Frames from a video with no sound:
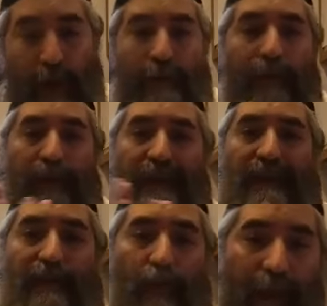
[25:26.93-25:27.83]

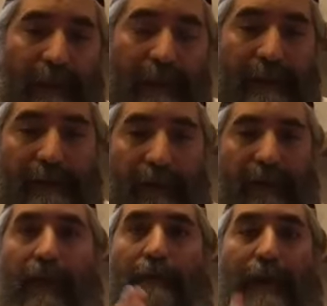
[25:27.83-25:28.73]
versus one that is
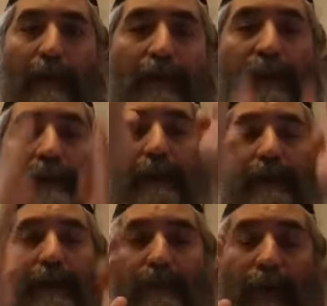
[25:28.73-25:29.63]
talking about
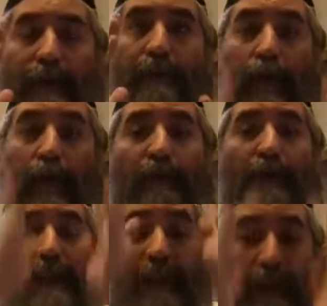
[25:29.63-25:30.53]
more of a
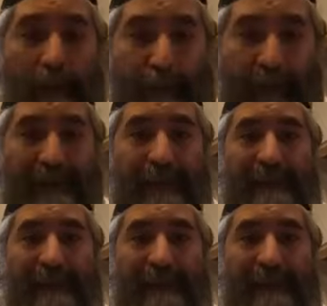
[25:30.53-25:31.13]
linear process.